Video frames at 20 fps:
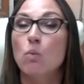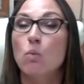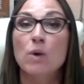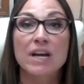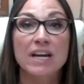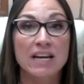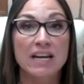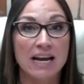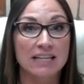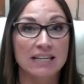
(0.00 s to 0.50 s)

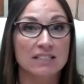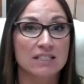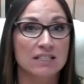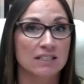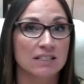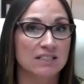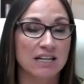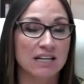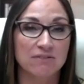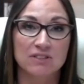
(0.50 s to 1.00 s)
we
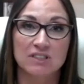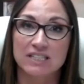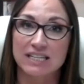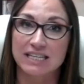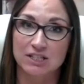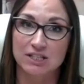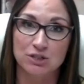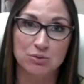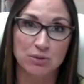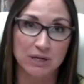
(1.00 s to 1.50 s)
connect definitely
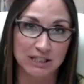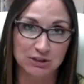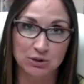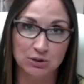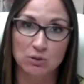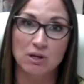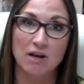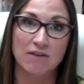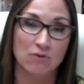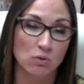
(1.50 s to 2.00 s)
at the trade
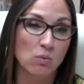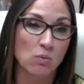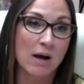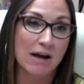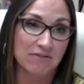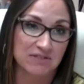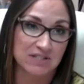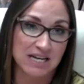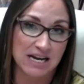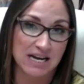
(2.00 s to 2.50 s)
show level,
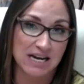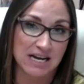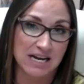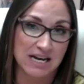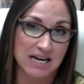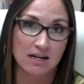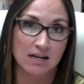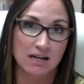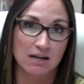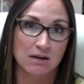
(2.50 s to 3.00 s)
WEFTEC,
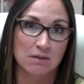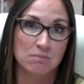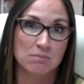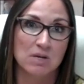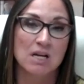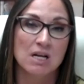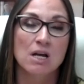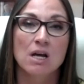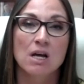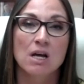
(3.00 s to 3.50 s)
um,